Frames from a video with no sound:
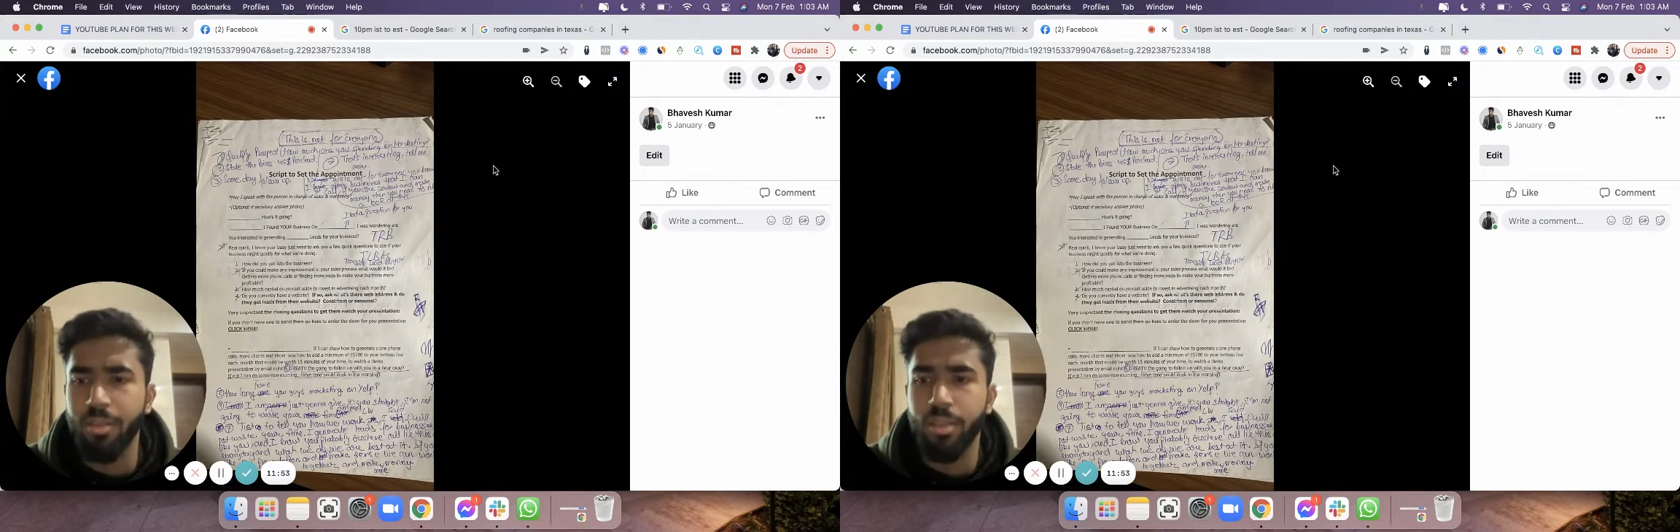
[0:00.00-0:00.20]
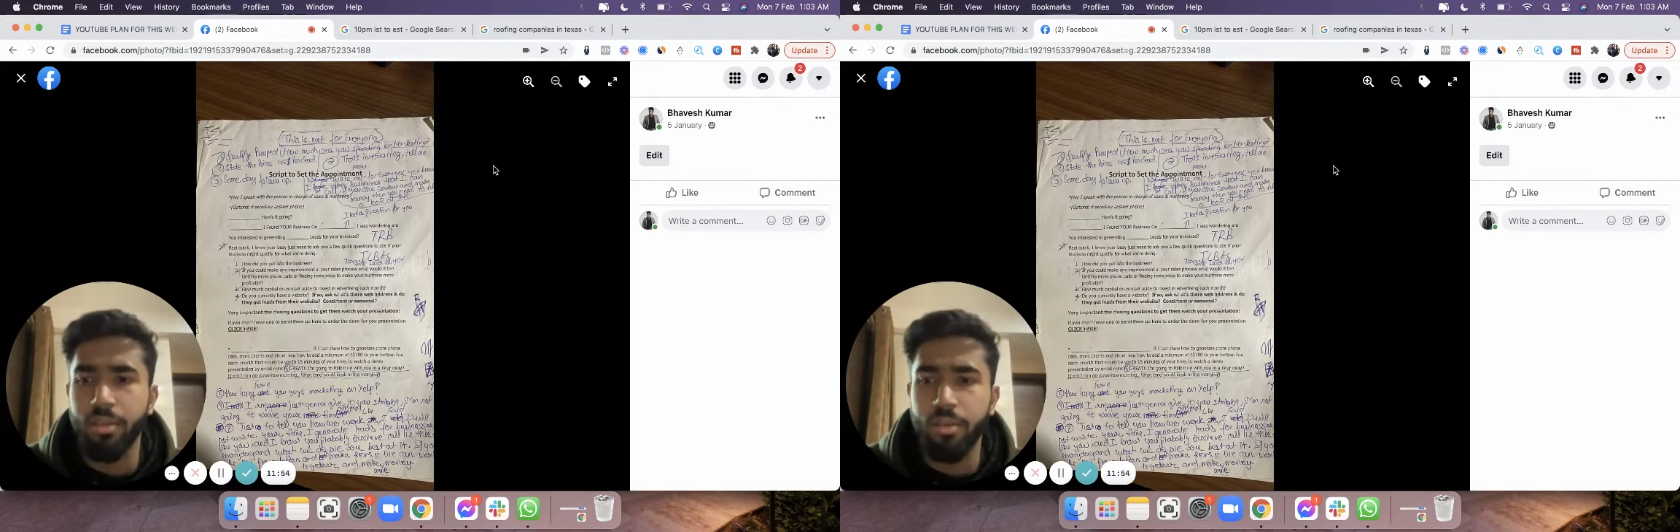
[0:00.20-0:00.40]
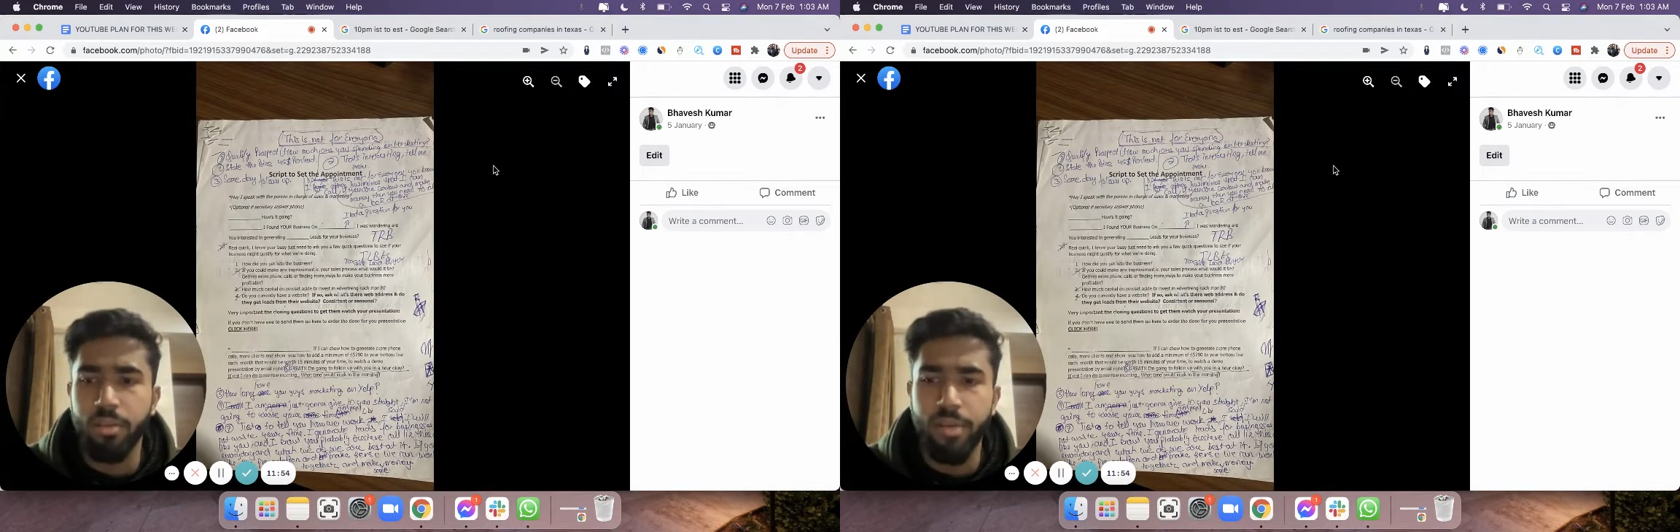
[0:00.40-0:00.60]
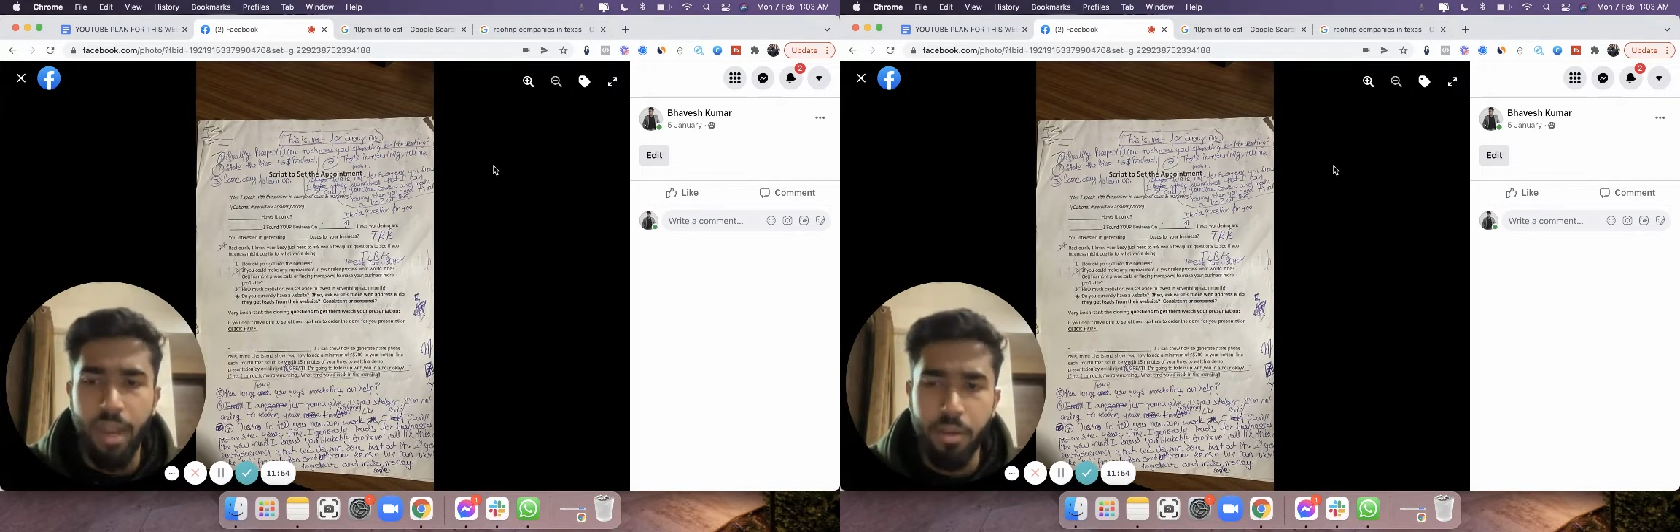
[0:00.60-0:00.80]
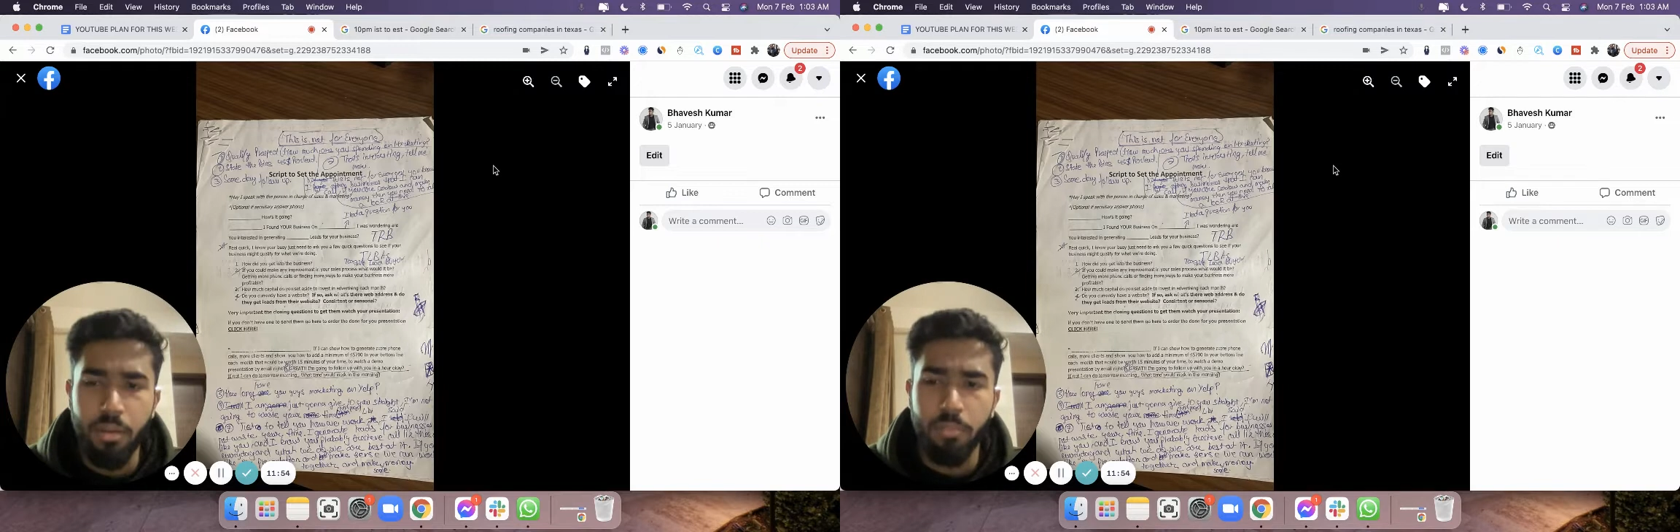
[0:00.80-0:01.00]
than
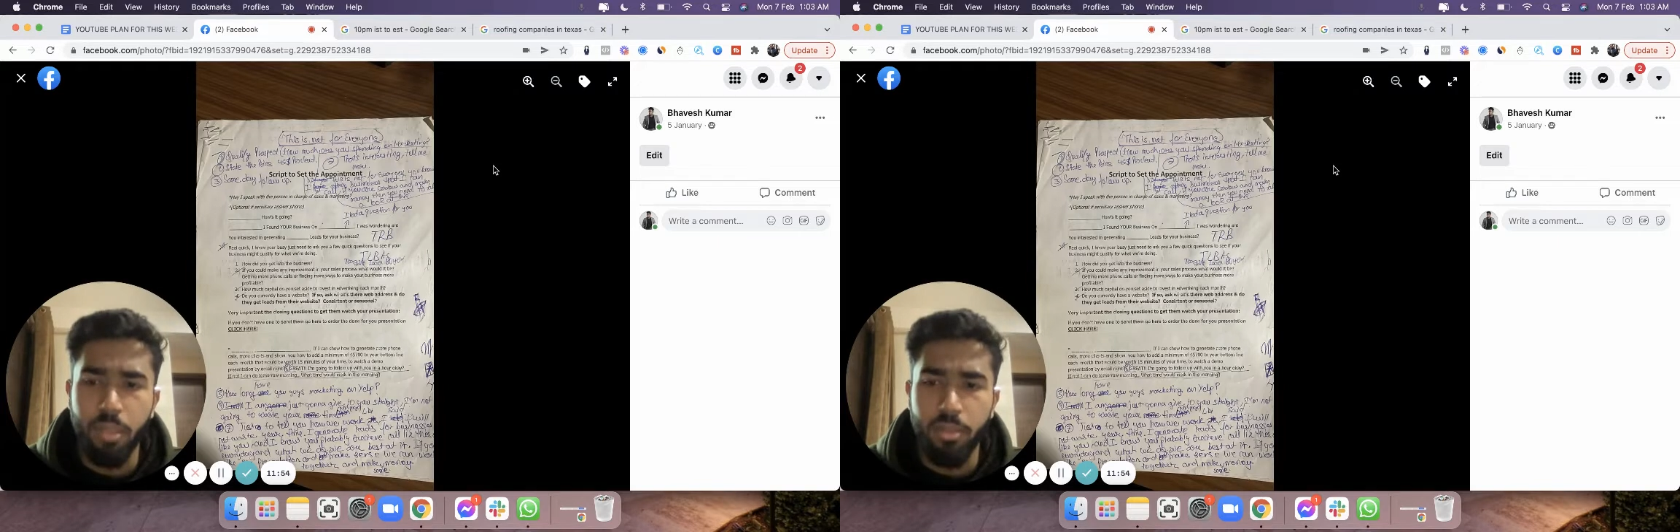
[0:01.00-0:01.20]
randomly.